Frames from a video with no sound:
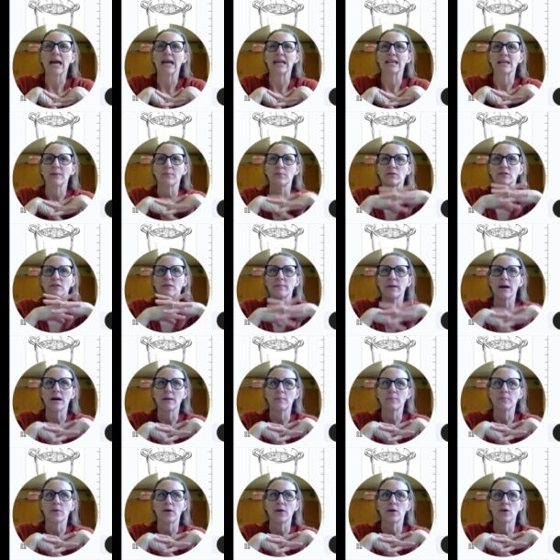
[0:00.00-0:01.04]
and I put them
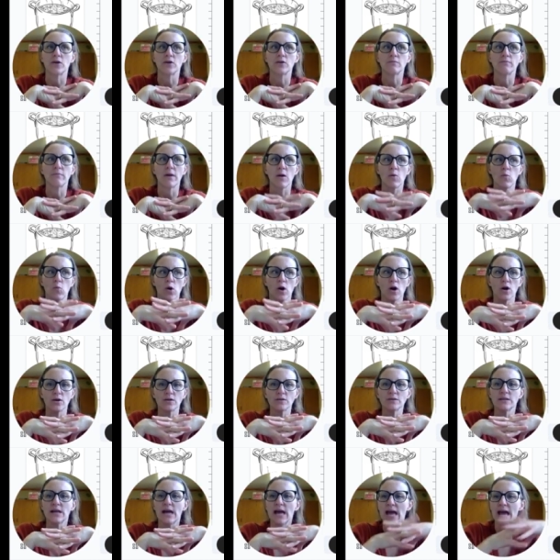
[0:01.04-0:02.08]
up on my
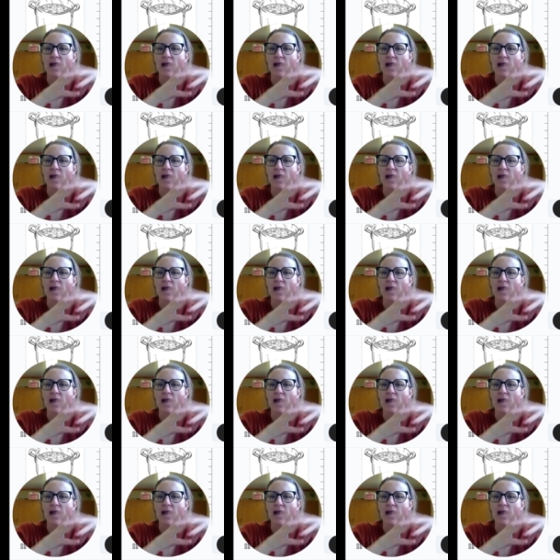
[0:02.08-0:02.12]
wall.